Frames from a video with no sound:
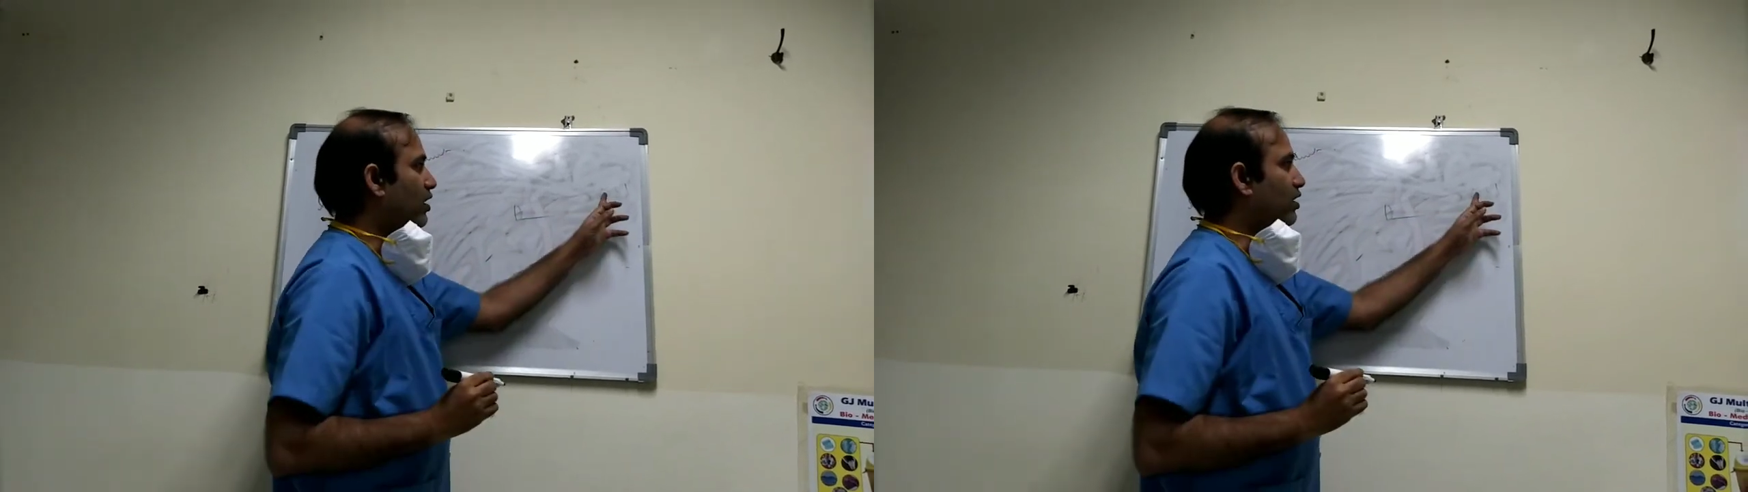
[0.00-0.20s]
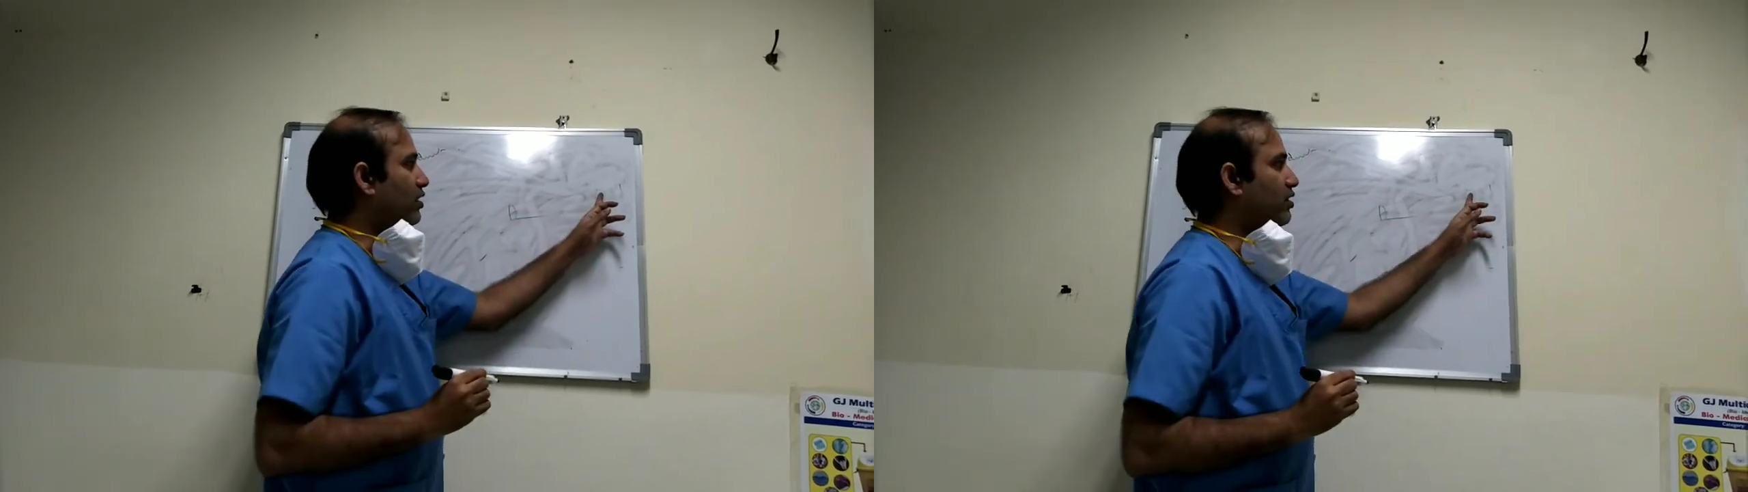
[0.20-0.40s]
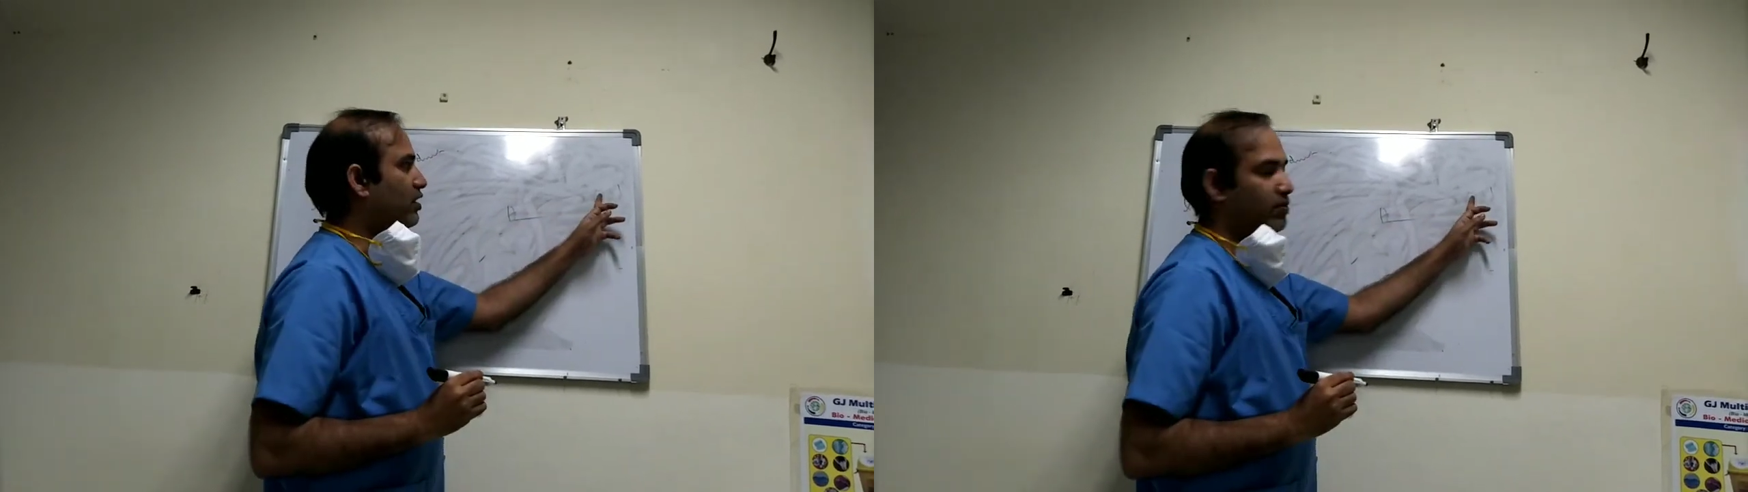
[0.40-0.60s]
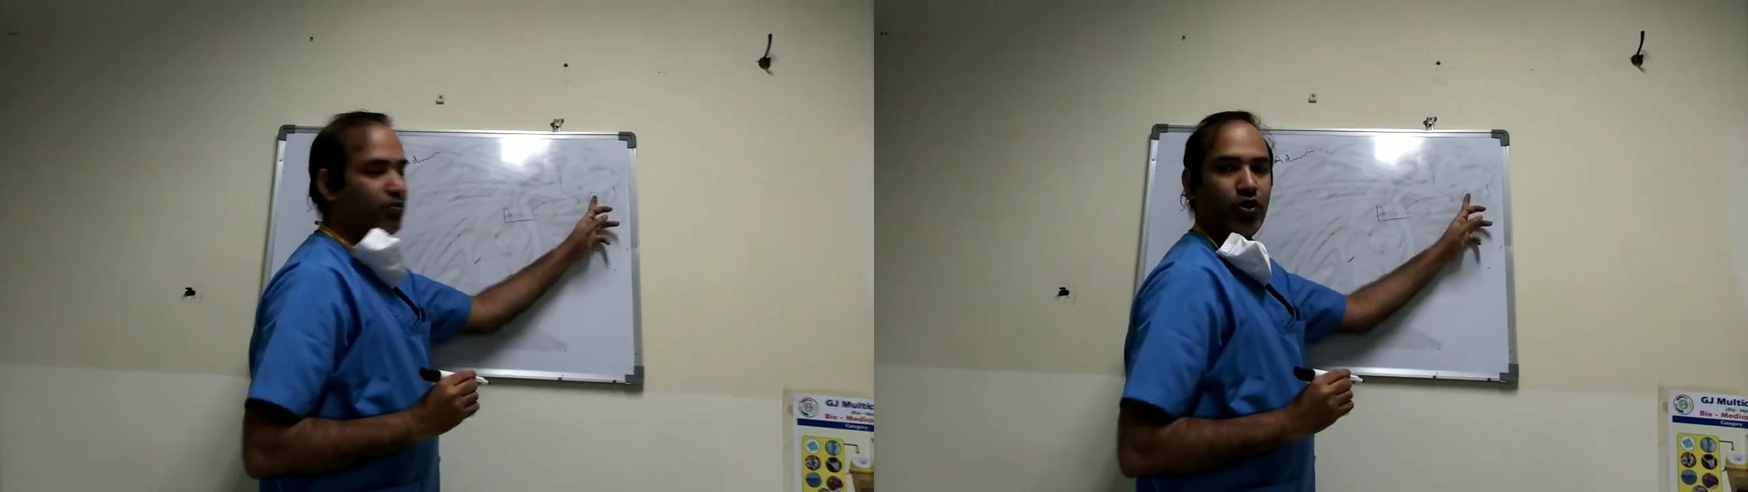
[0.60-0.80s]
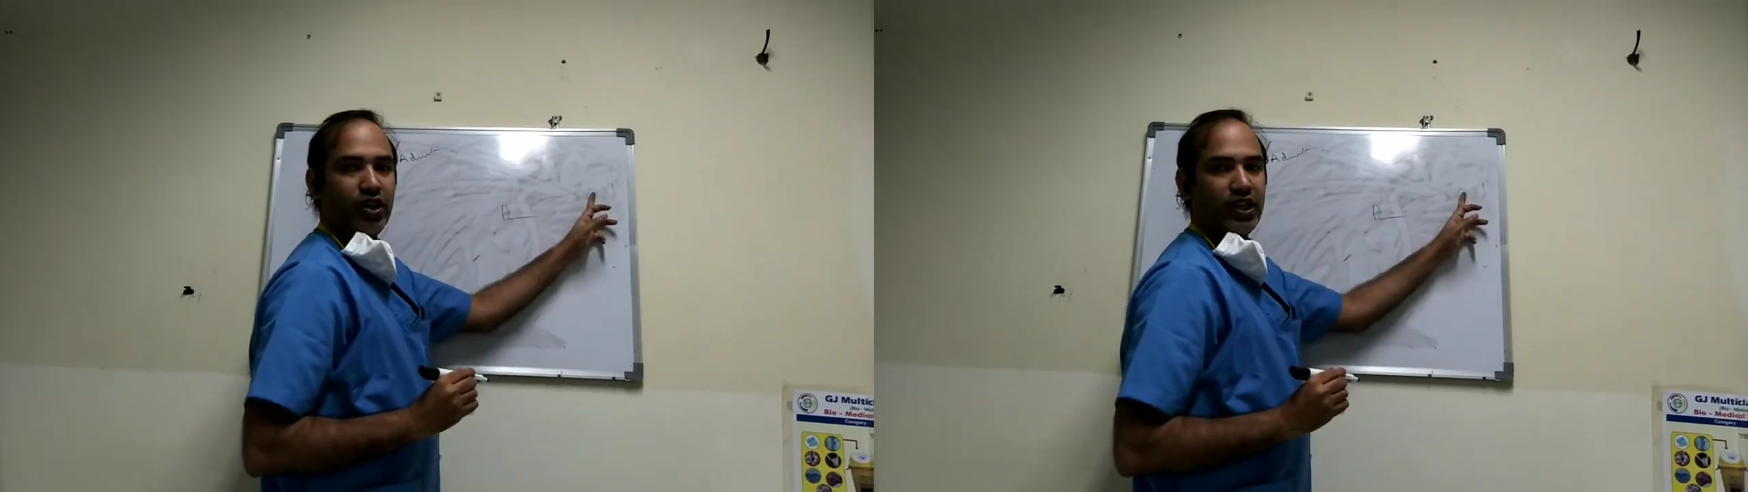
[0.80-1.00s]
This is
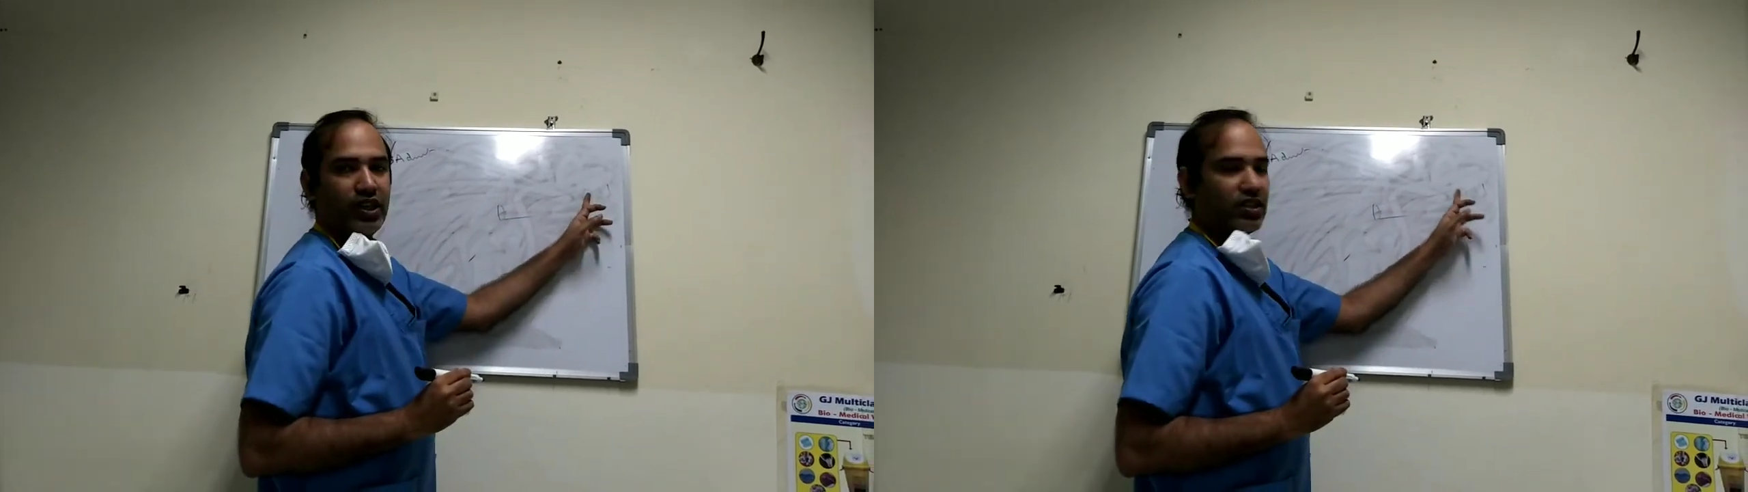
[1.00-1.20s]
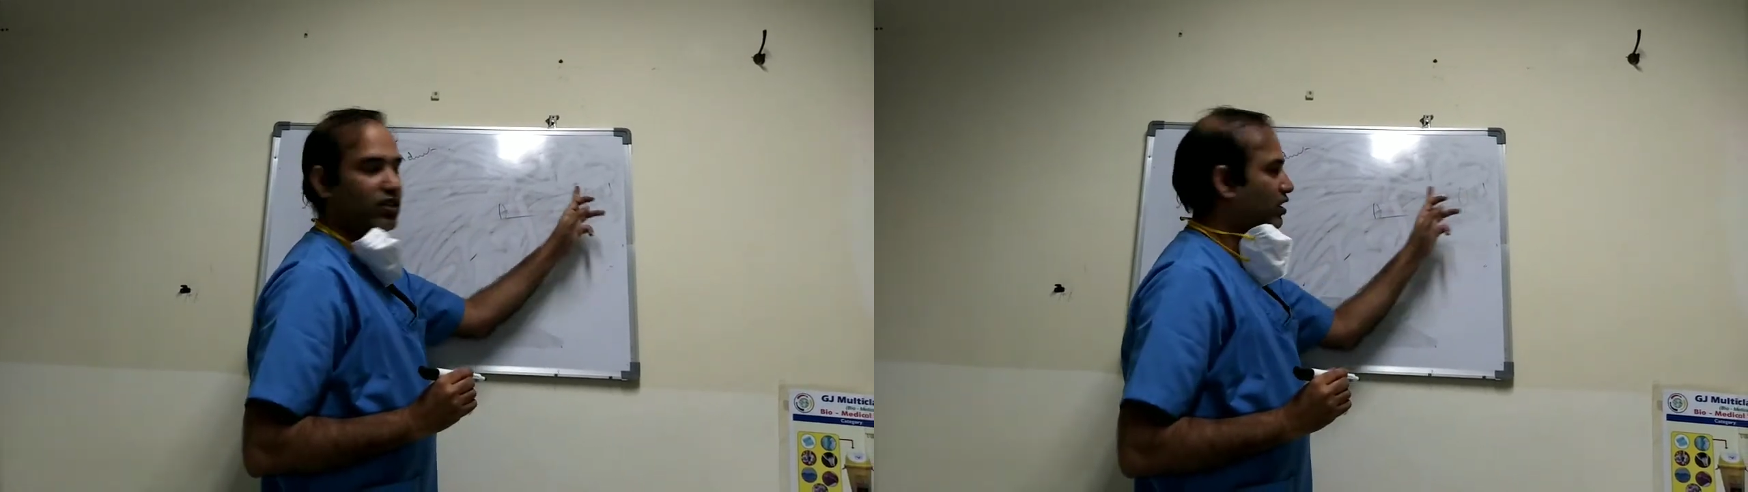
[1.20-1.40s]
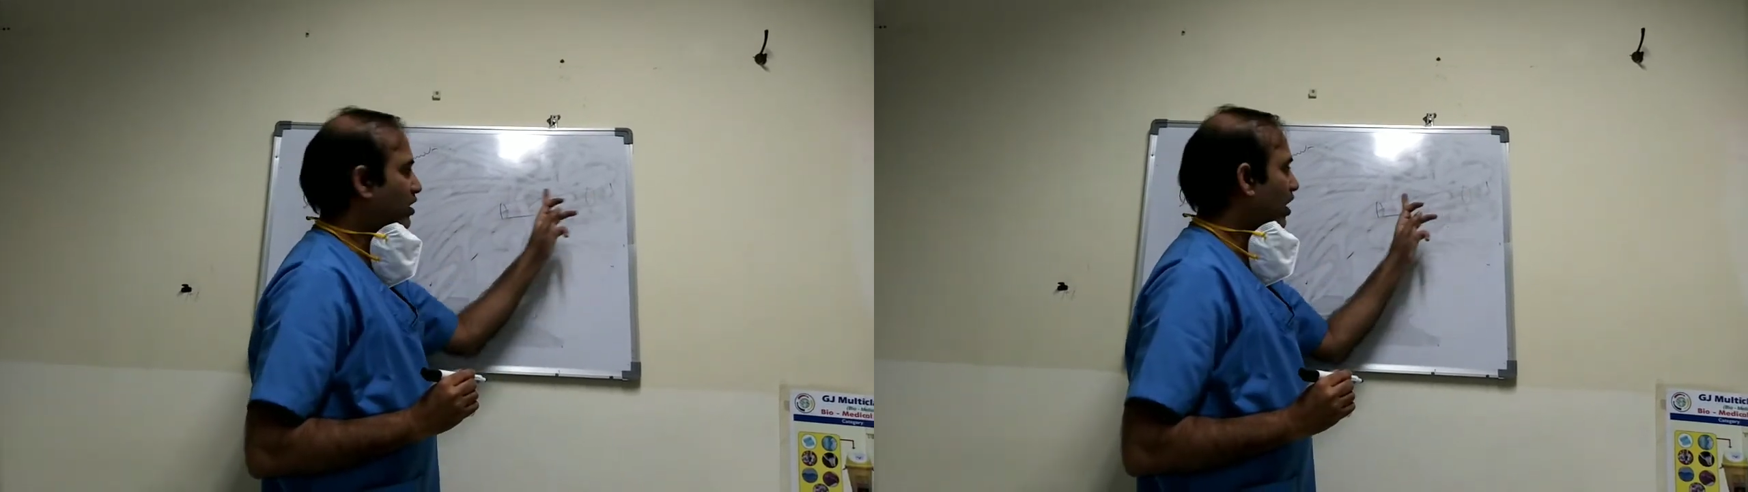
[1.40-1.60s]
bony end